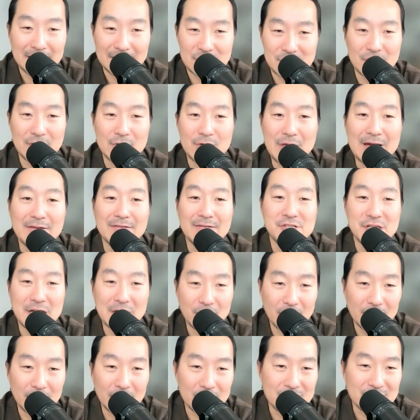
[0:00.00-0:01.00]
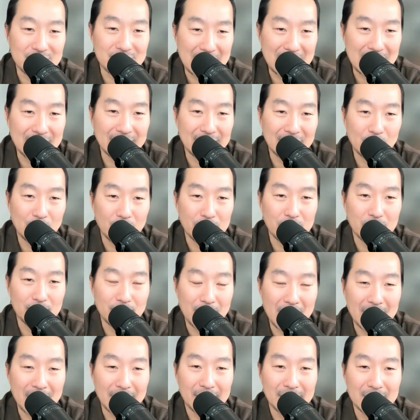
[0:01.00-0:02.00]
so you have a general understanding of what you're
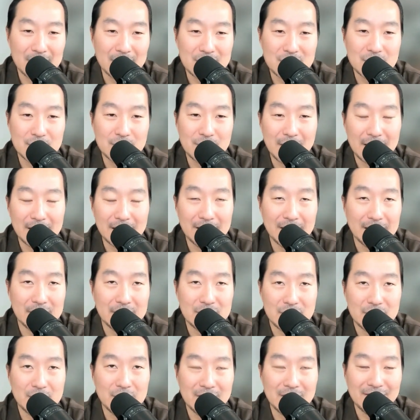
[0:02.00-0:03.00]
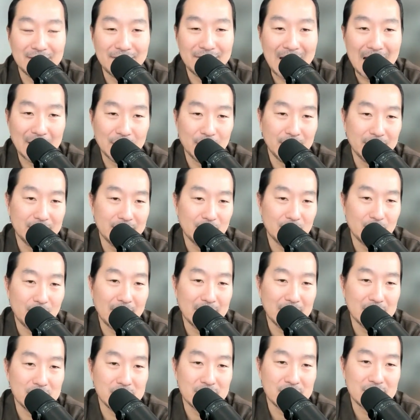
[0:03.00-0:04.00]
buying into and like so you can evaluate the
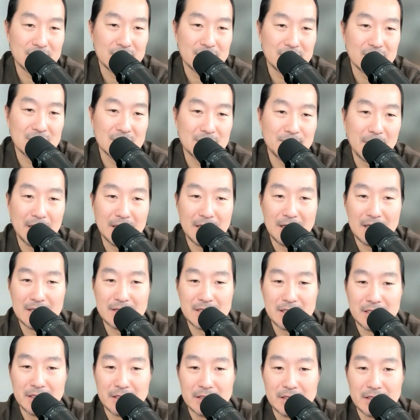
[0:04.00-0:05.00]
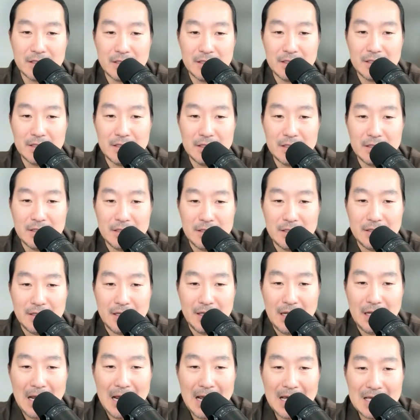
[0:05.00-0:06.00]
right agencies. But I think
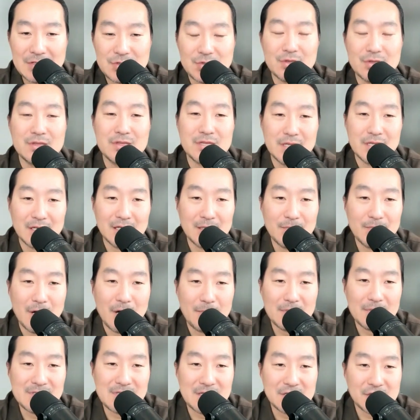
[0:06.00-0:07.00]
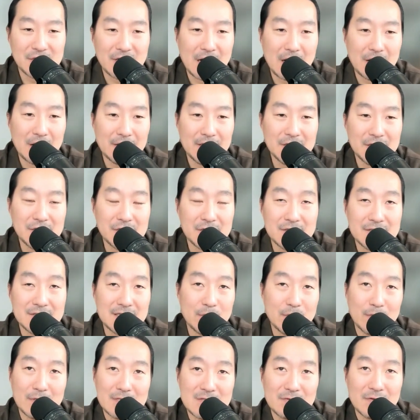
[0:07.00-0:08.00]
as you think about potentially hiring an
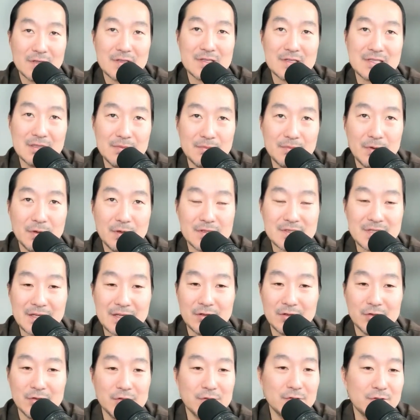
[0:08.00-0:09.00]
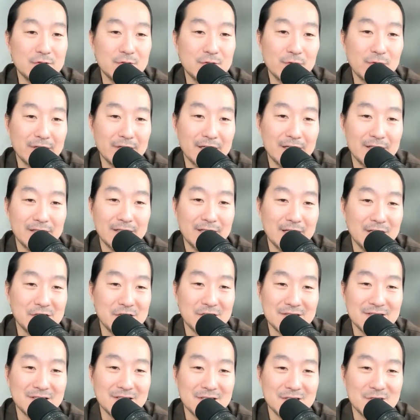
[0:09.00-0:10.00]
agency, well, it's very simple. It's either you doing it, an
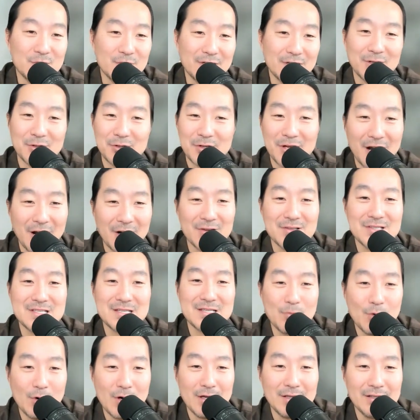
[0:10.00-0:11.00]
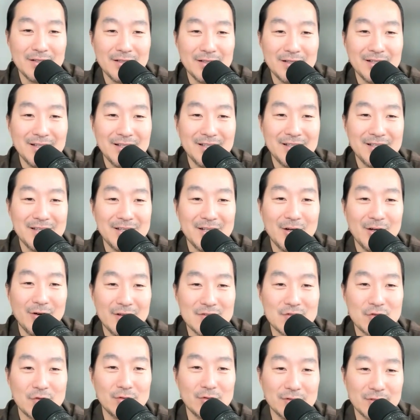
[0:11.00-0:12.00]
agency doing it, or you hire someone,
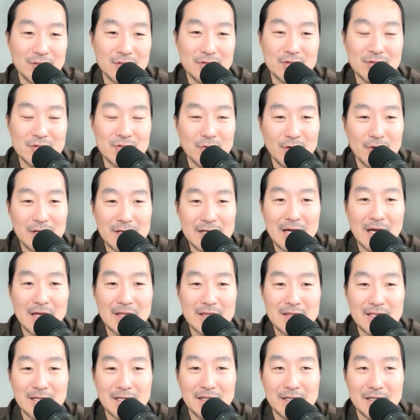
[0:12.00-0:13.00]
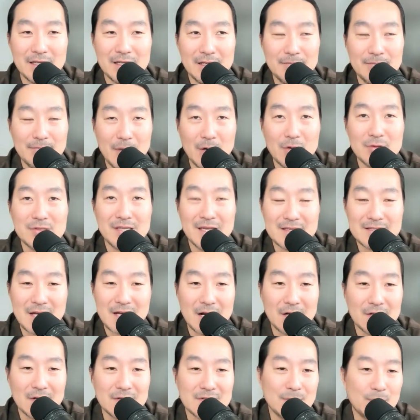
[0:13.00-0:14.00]
internally to do it. And I think in most cases,
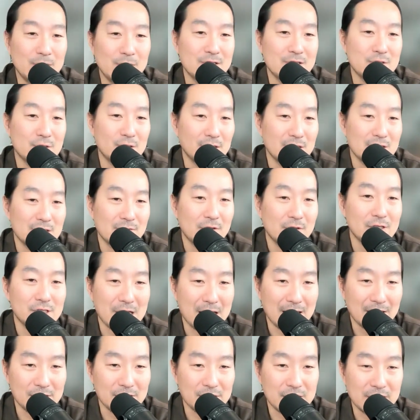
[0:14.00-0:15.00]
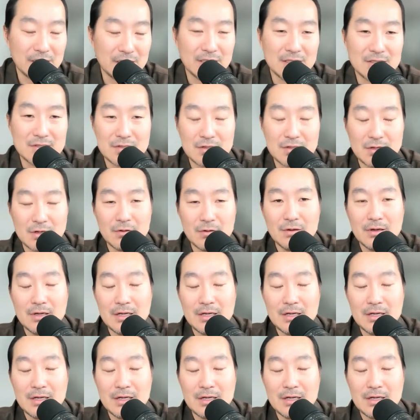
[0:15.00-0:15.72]
hiring someone internally is very challenging. And so